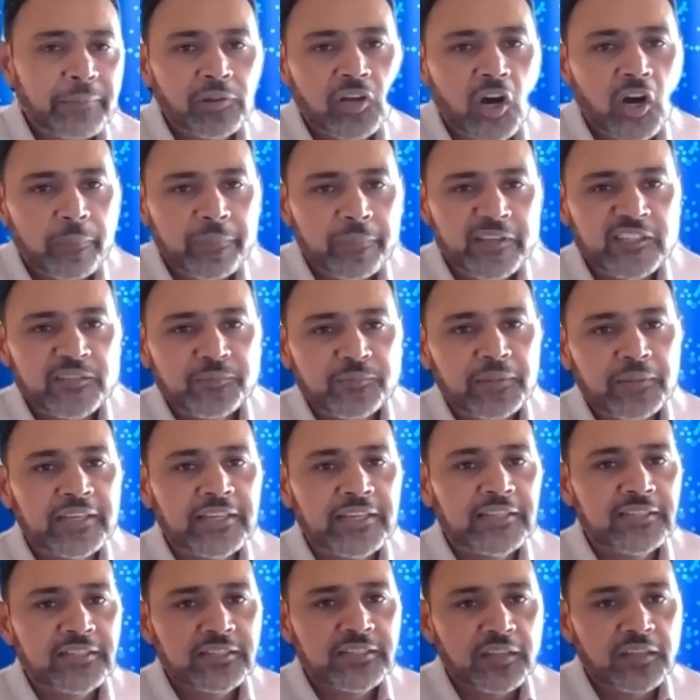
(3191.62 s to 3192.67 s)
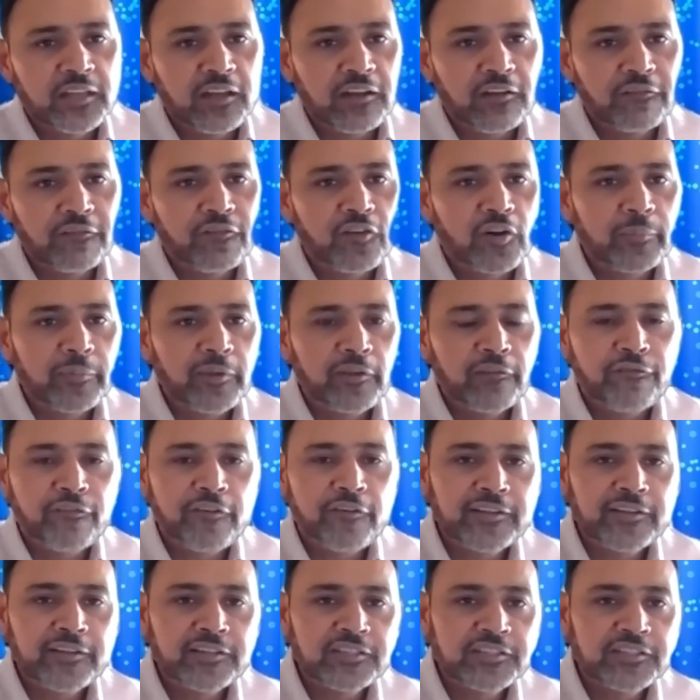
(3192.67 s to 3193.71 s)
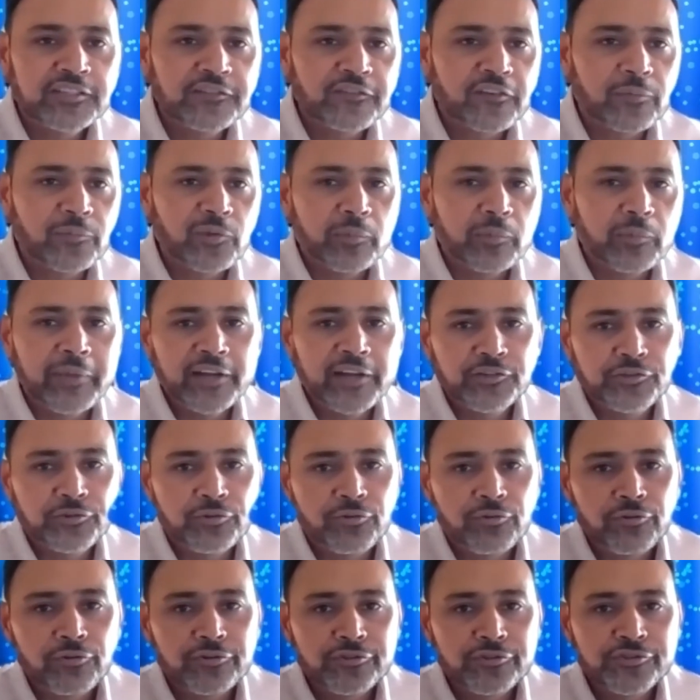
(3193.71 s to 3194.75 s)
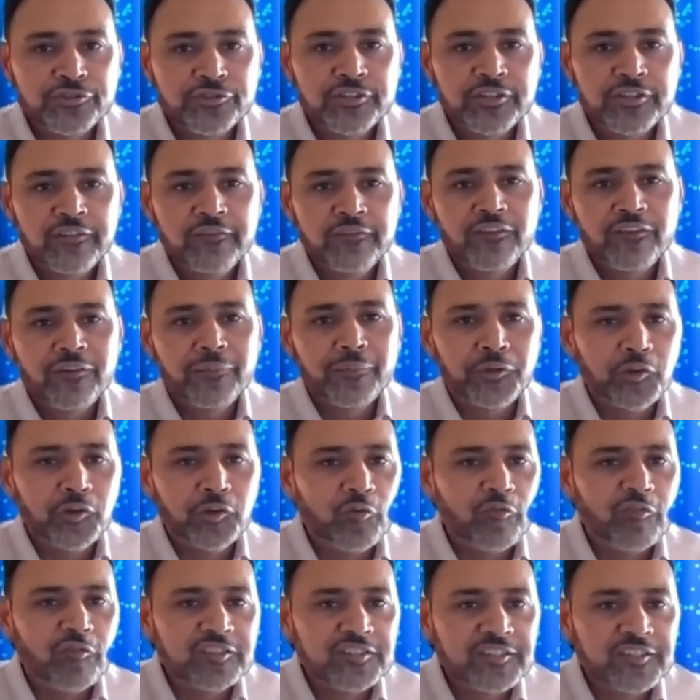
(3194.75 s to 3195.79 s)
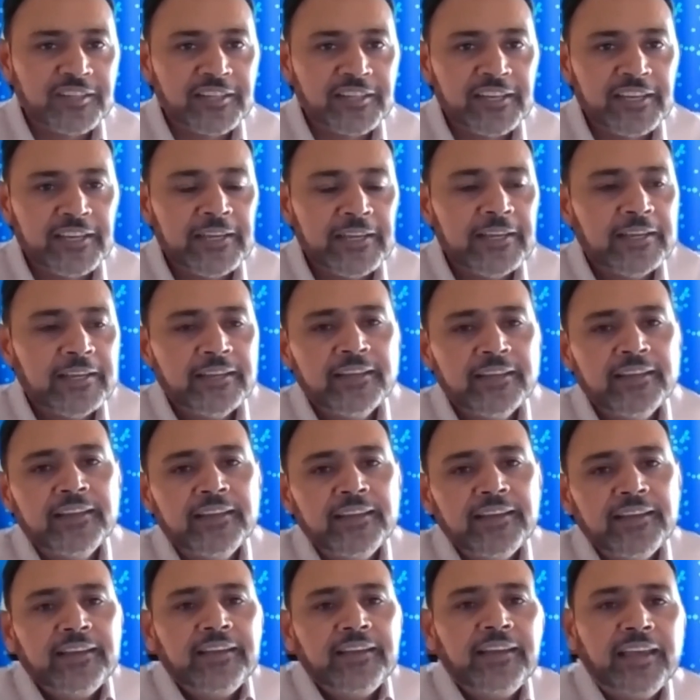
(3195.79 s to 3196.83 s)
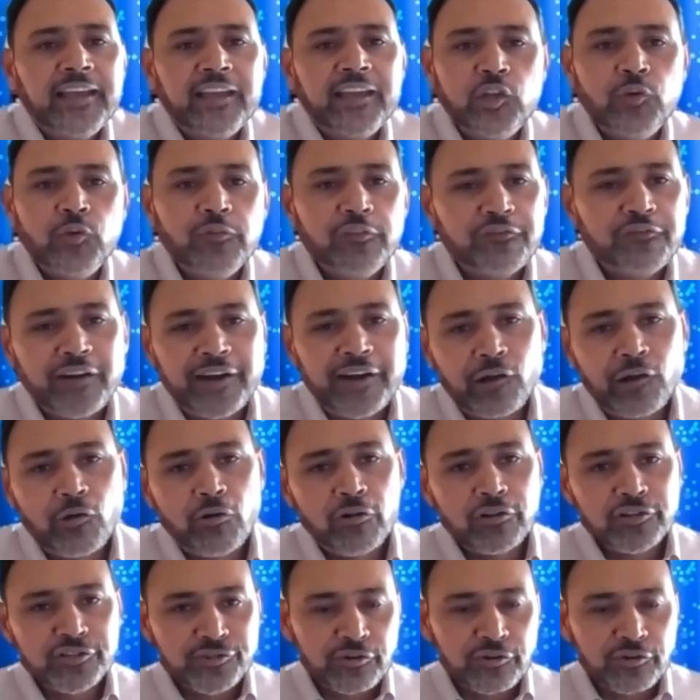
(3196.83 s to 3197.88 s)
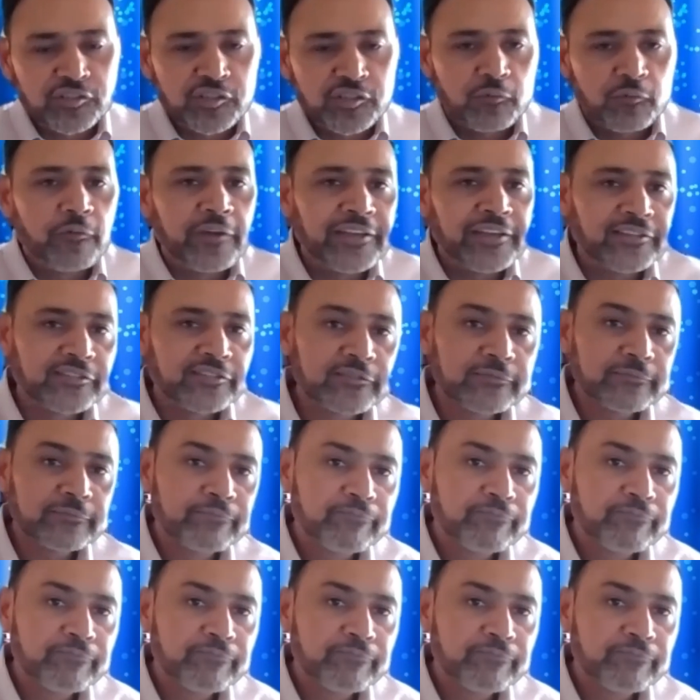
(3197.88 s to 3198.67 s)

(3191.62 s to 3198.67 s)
copies, please, from your friends, from your mentors, from your university, and you will find all sorts of ways.